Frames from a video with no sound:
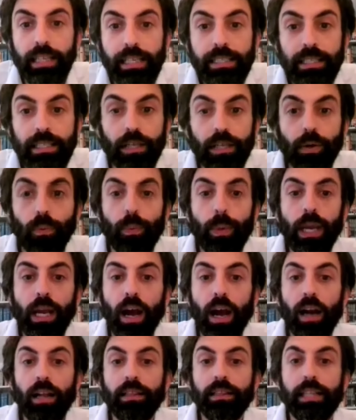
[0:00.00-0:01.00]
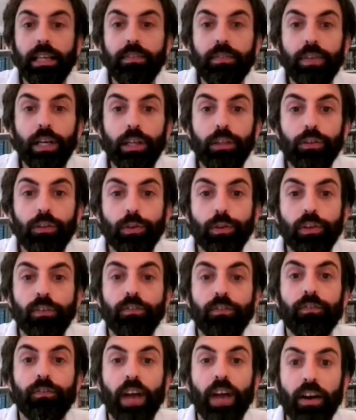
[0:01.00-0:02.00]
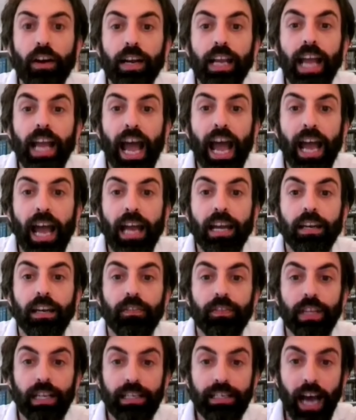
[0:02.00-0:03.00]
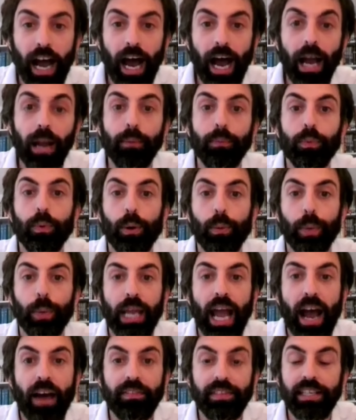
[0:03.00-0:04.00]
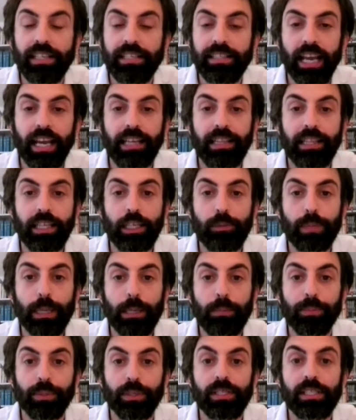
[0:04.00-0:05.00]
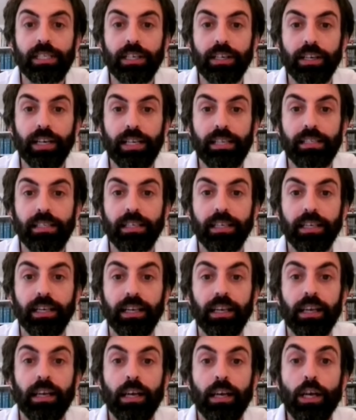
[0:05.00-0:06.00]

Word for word: Listen, we are living through the very end of the time where we have to take these people seriously.